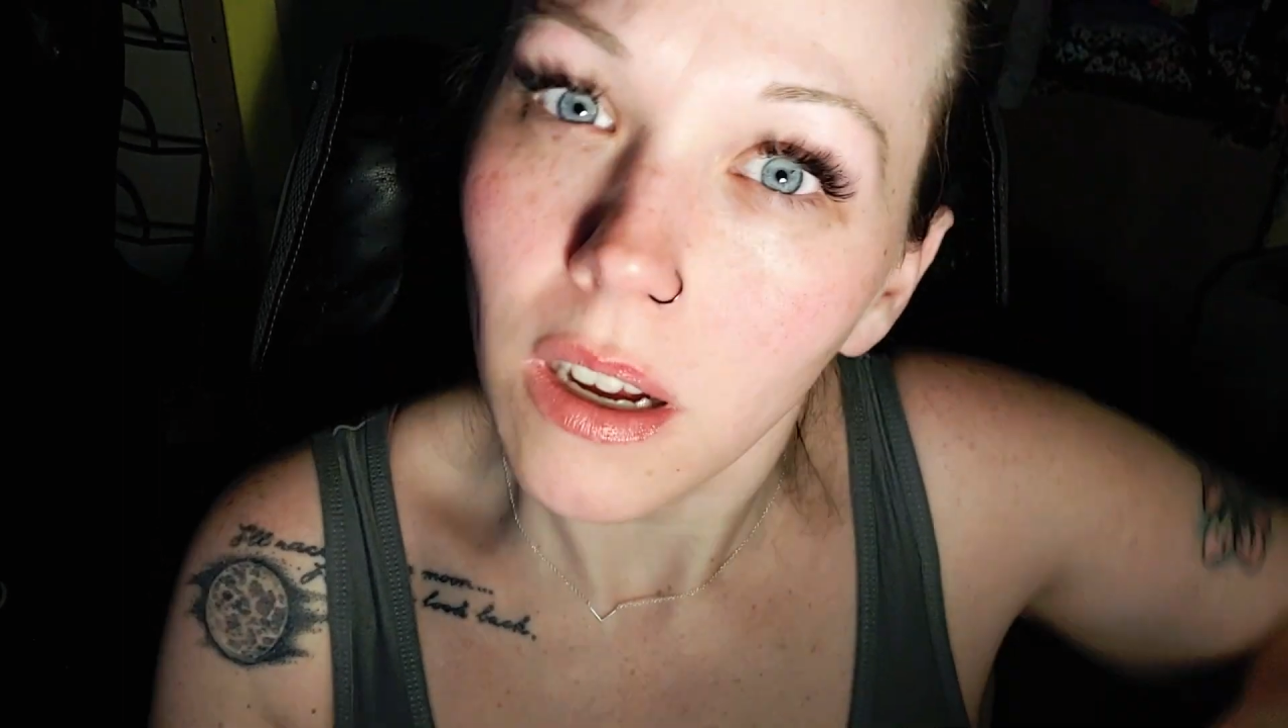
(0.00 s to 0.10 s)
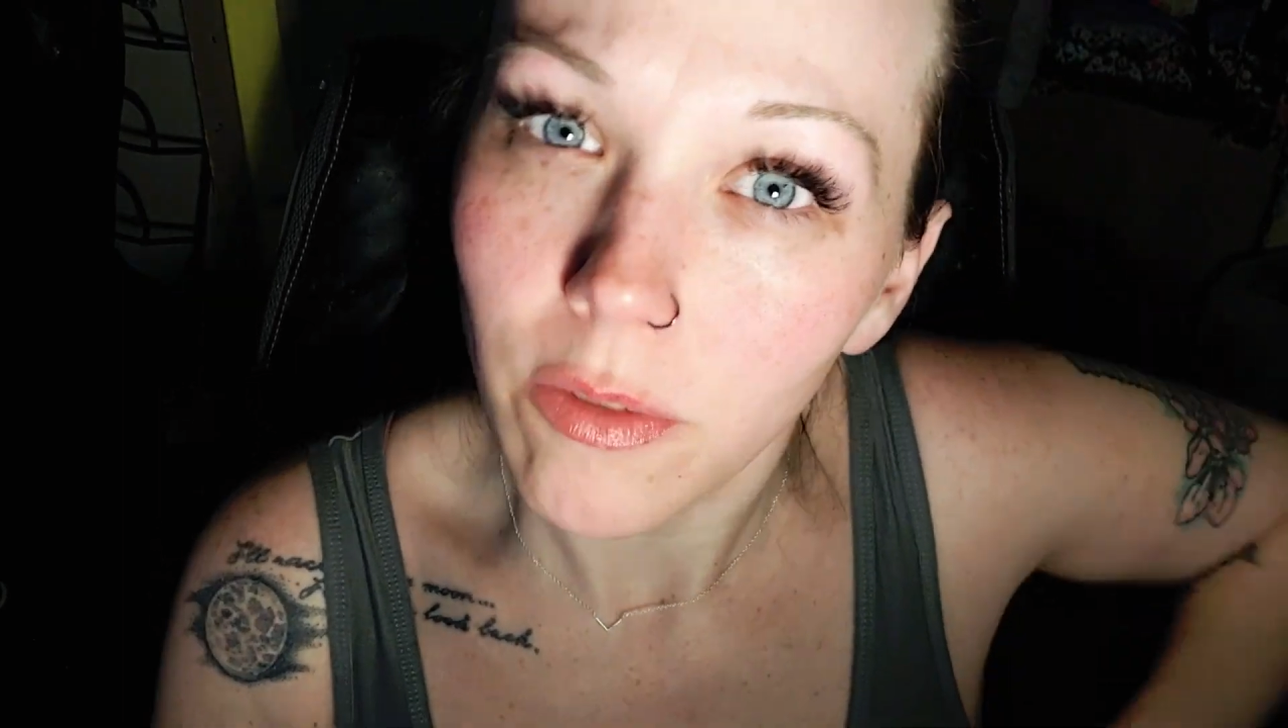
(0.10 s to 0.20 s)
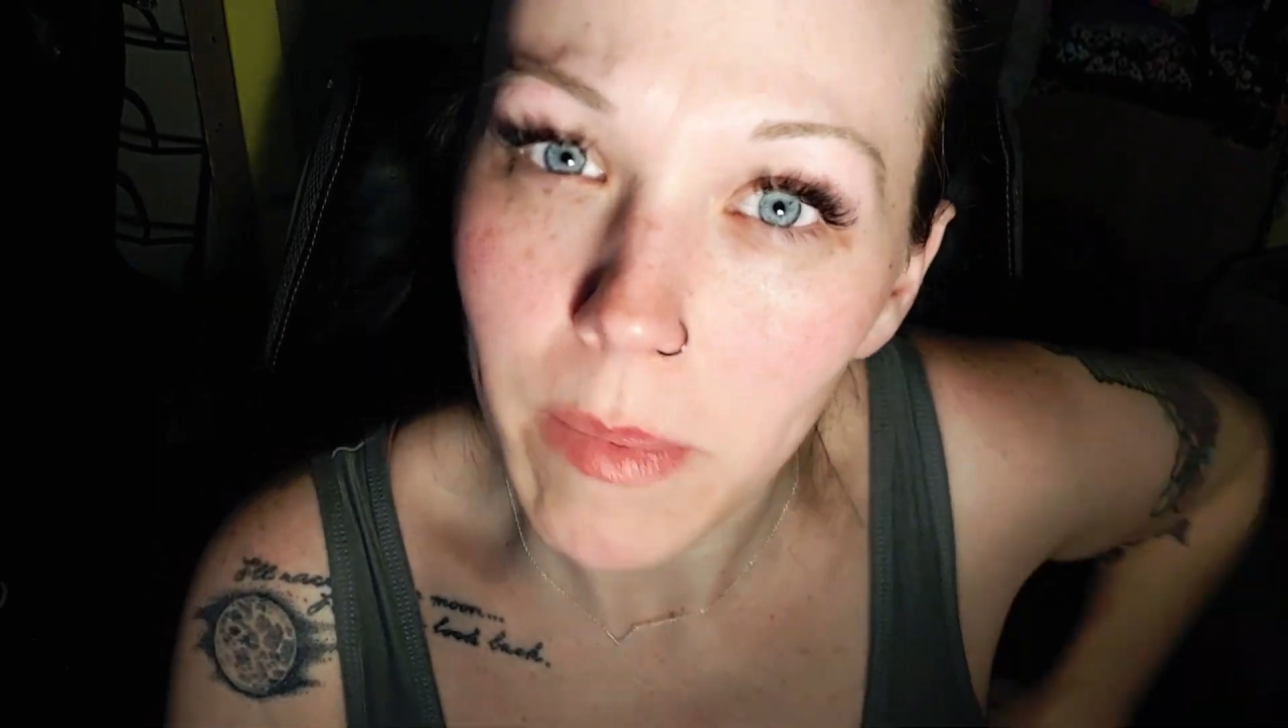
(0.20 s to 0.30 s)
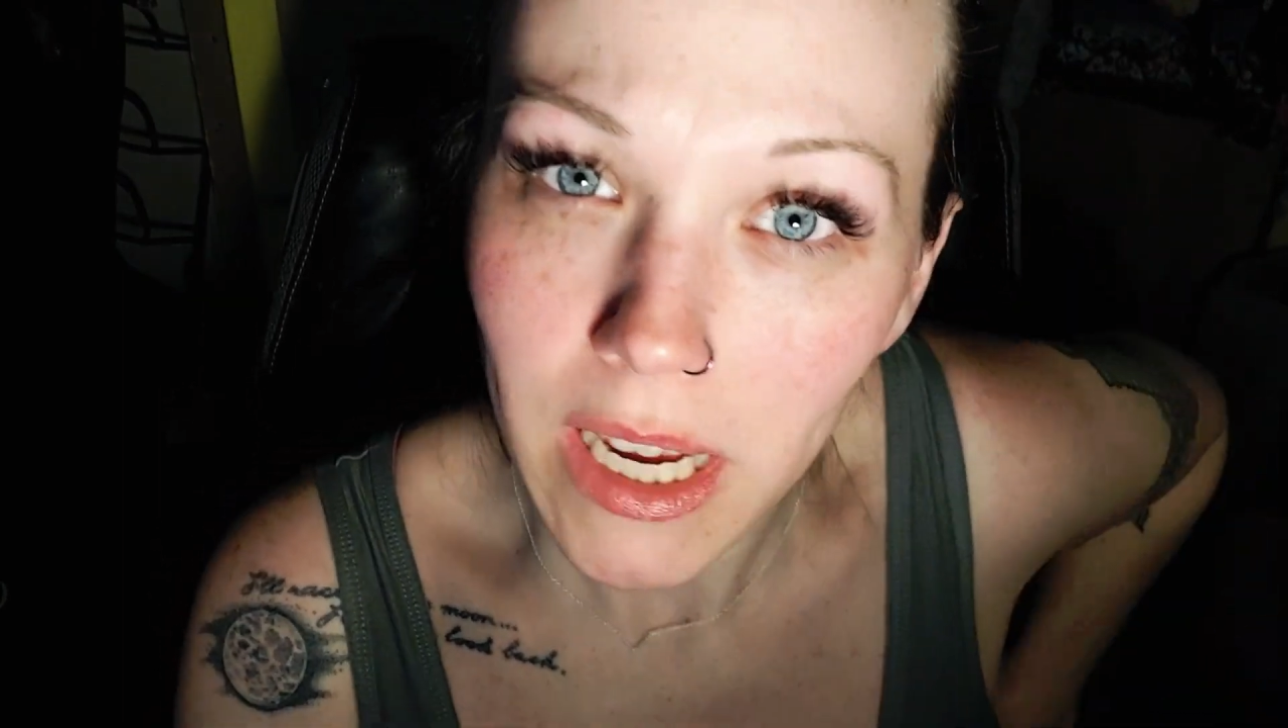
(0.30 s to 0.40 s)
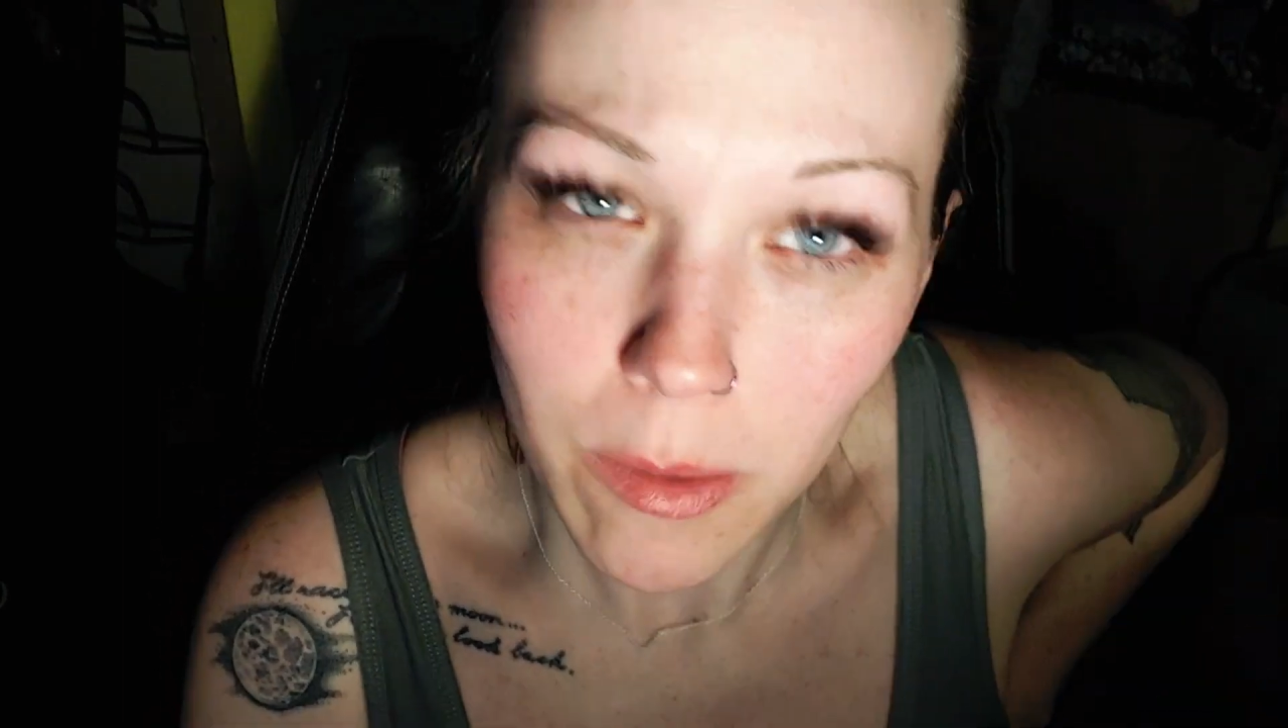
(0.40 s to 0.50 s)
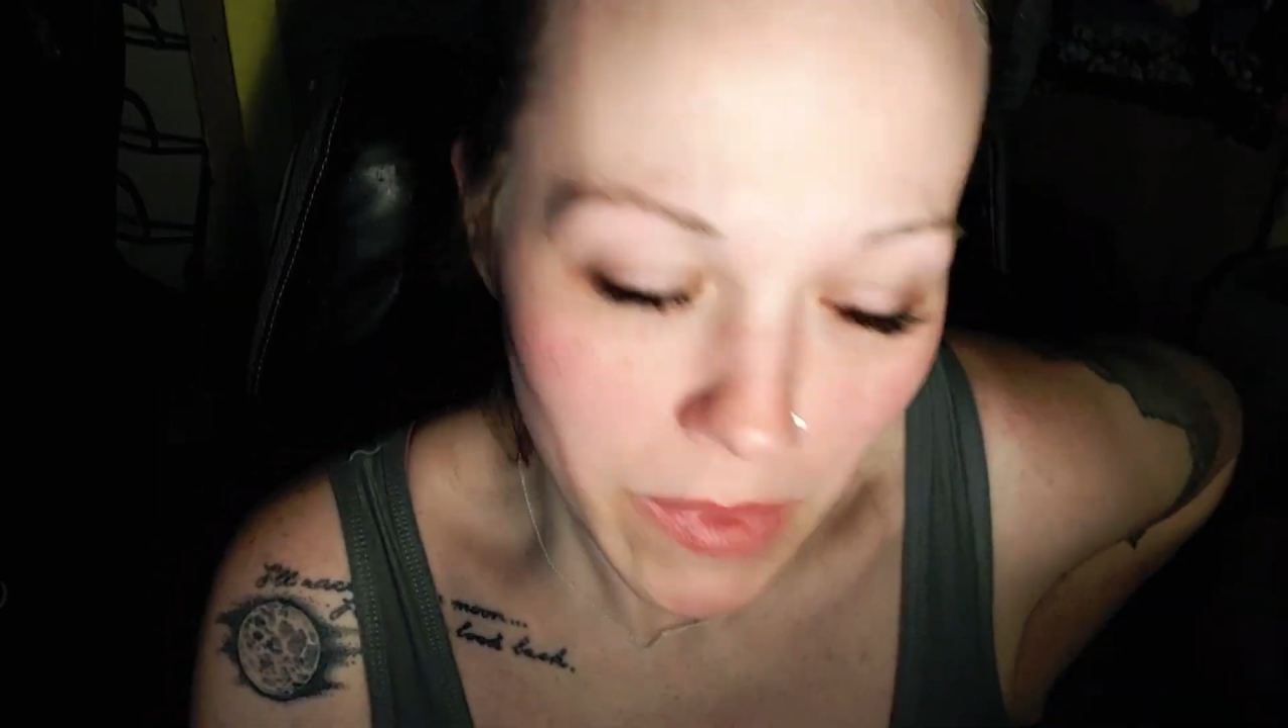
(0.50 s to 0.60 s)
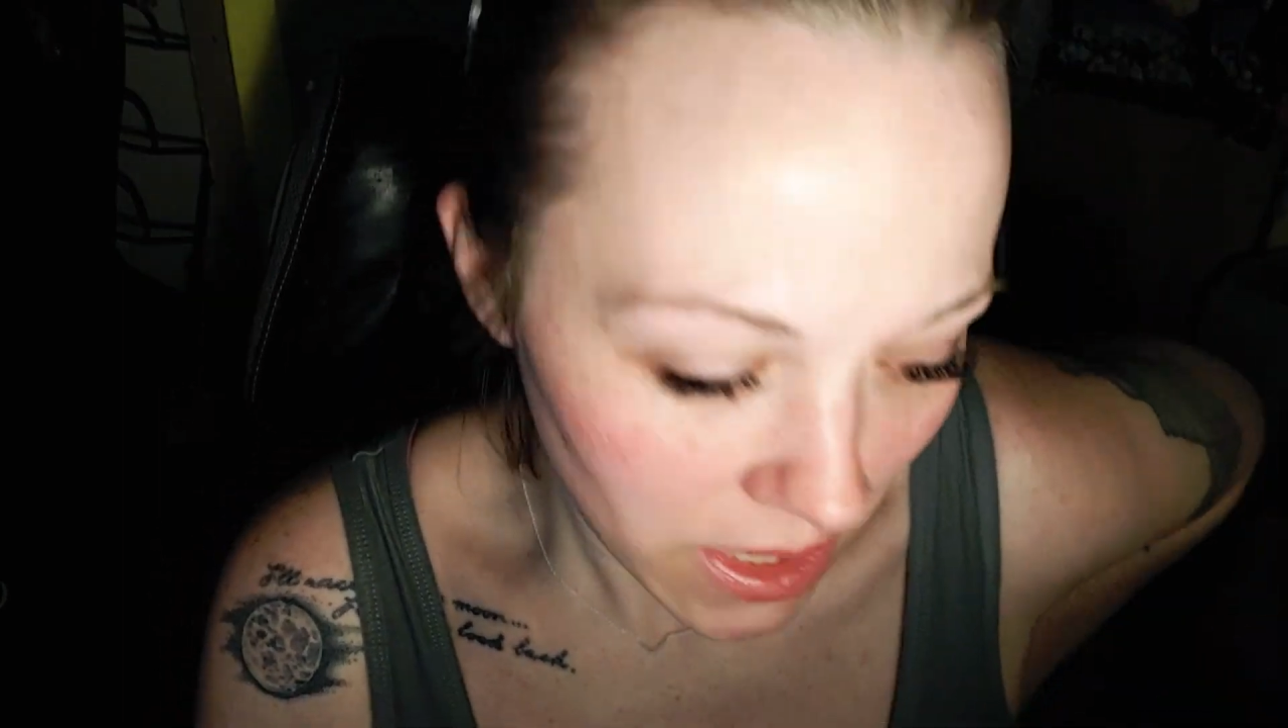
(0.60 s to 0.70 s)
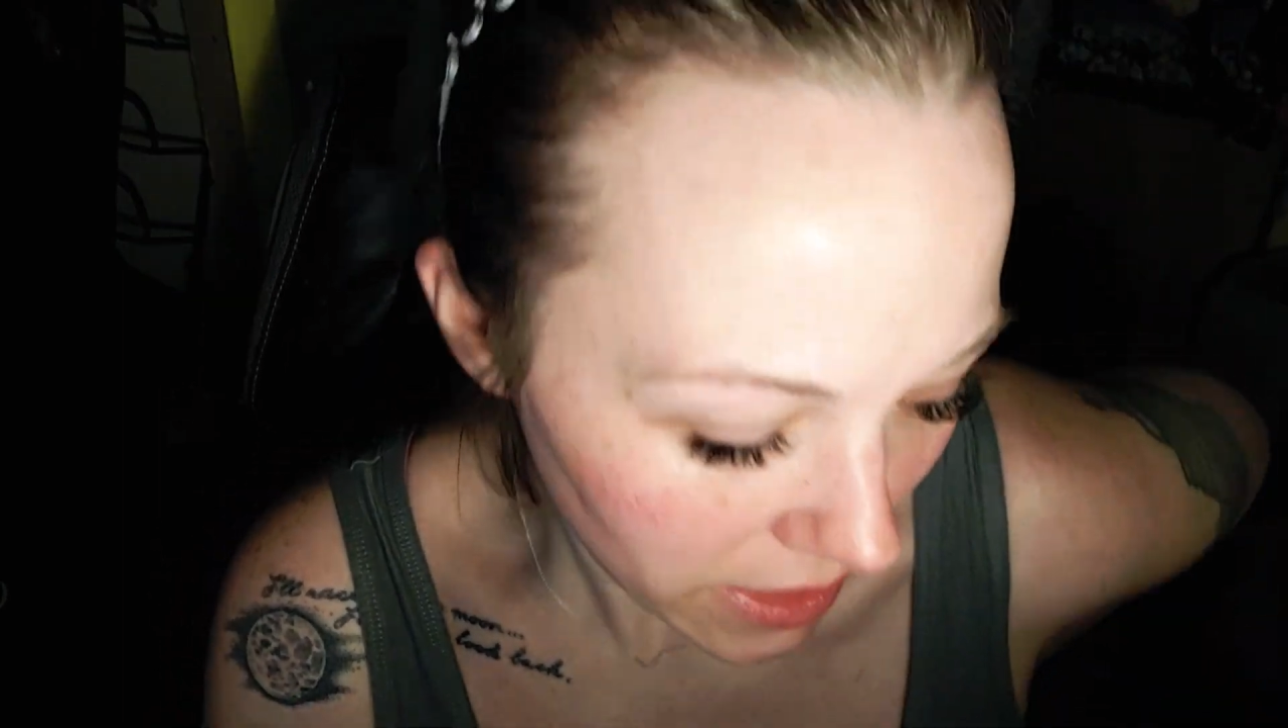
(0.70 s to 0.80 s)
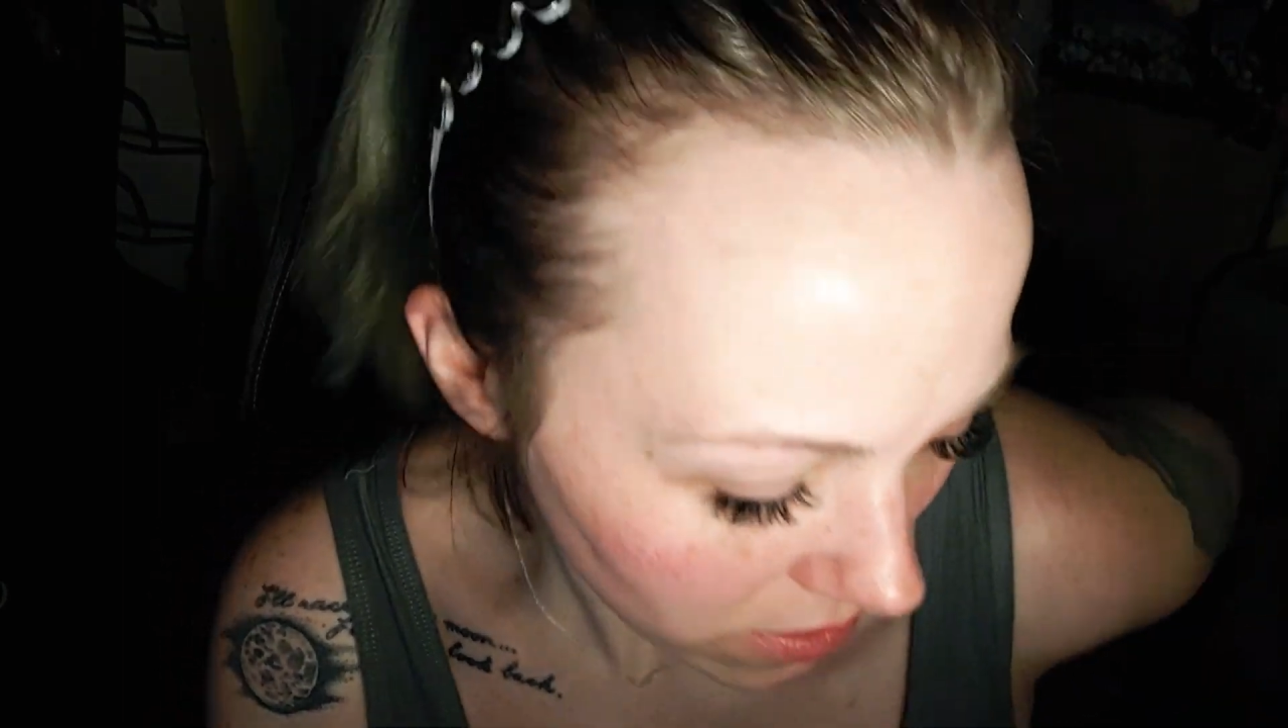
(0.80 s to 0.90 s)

of makeup that I